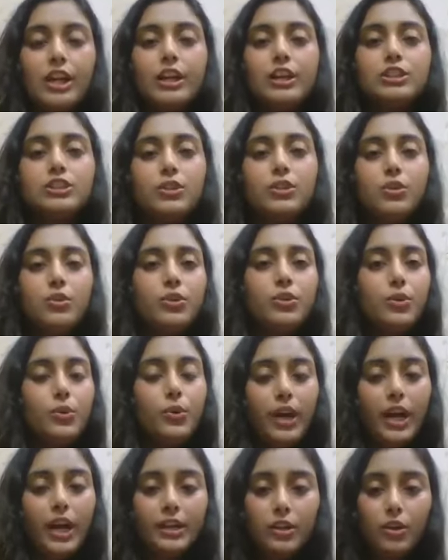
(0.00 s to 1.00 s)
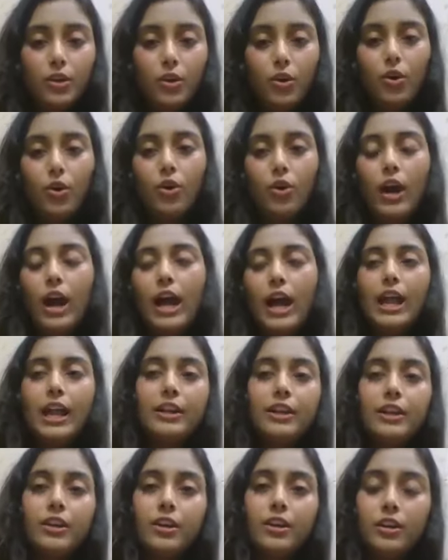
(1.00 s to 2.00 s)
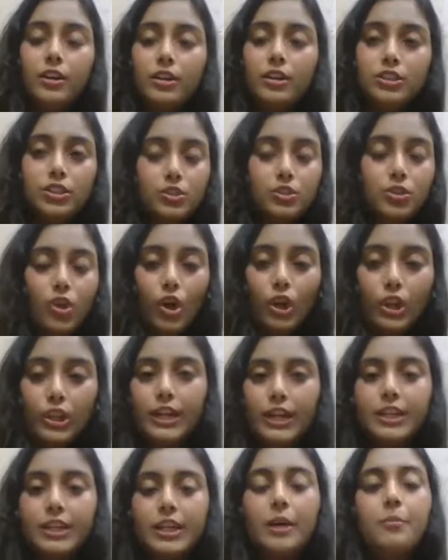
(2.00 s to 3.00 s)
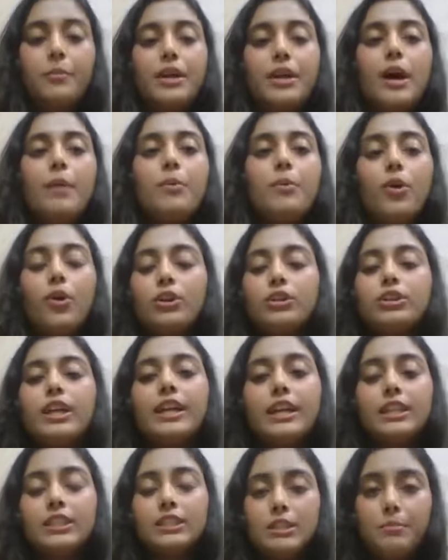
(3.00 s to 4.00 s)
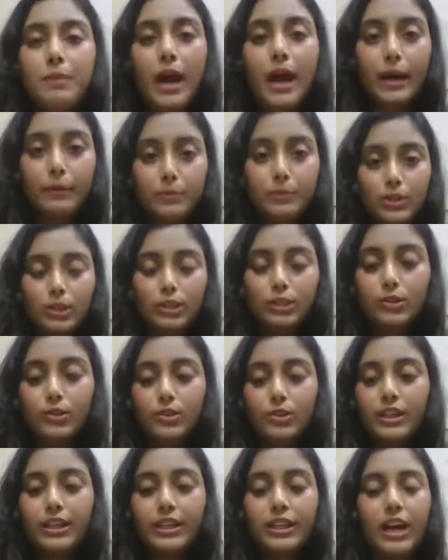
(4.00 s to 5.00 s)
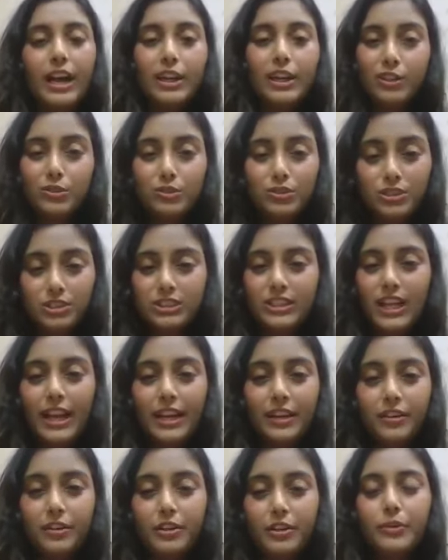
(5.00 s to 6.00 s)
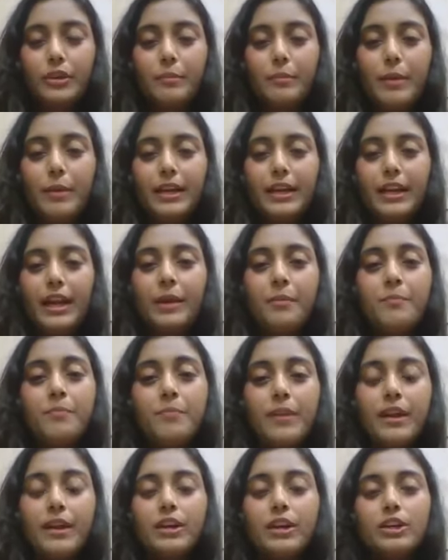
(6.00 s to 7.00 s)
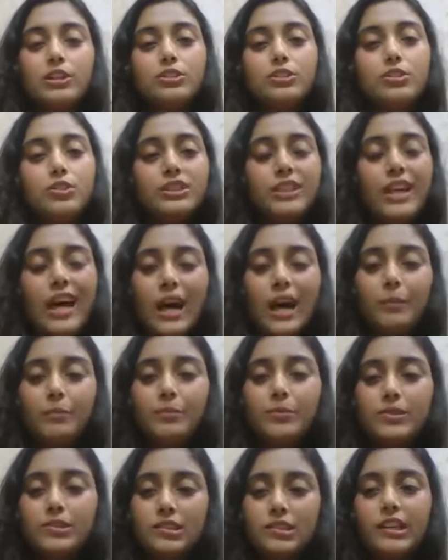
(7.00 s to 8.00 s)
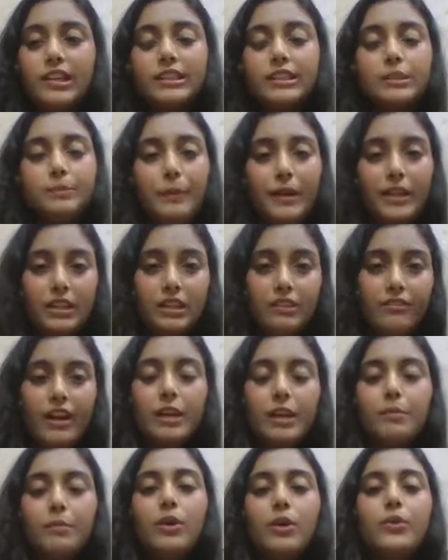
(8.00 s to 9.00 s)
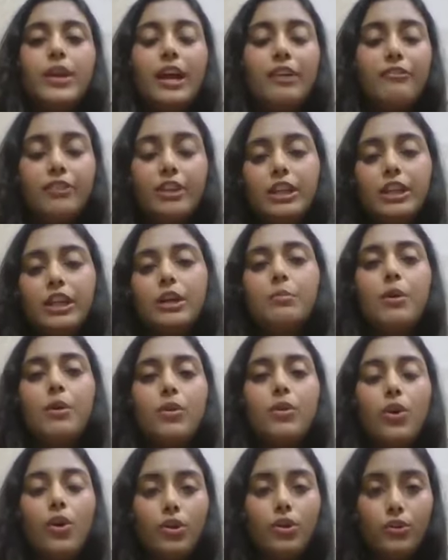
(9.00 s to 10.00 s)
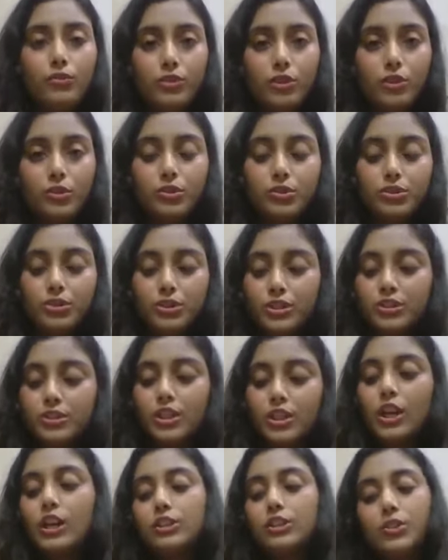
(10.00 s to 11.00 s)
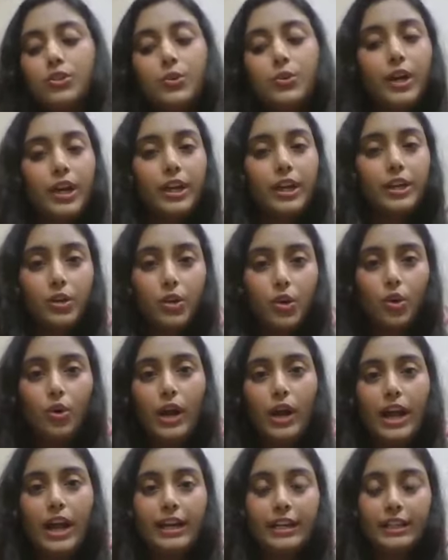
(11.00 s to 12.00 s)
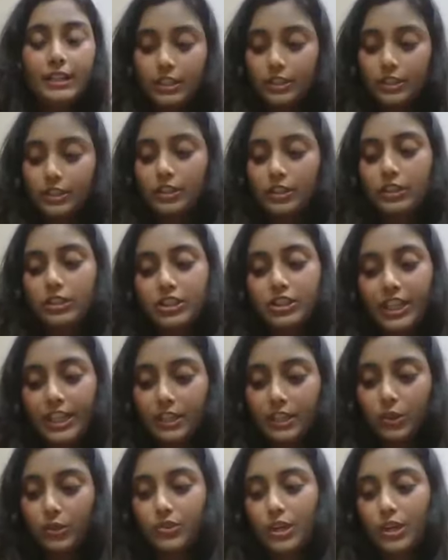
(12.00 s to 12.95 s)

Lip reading: So you can go and just call that number up. Or there are some apps also. Like I used Designer during my time, so those apps, they specify about everything about all of the courses, so you can go and check those